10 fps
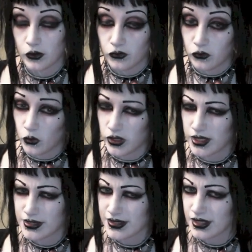or 4
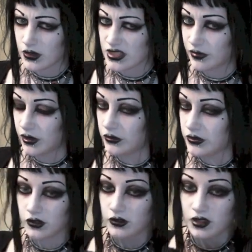years now, I
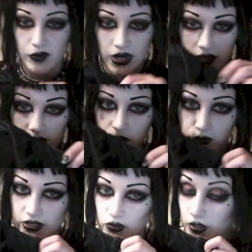suppose. The brand is
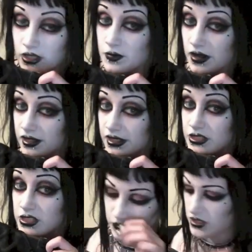Red Queen's Black
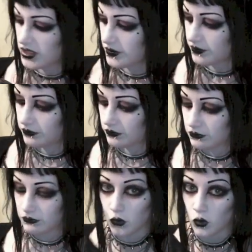Legion. It's
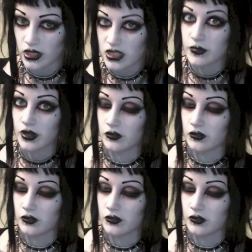more or less punk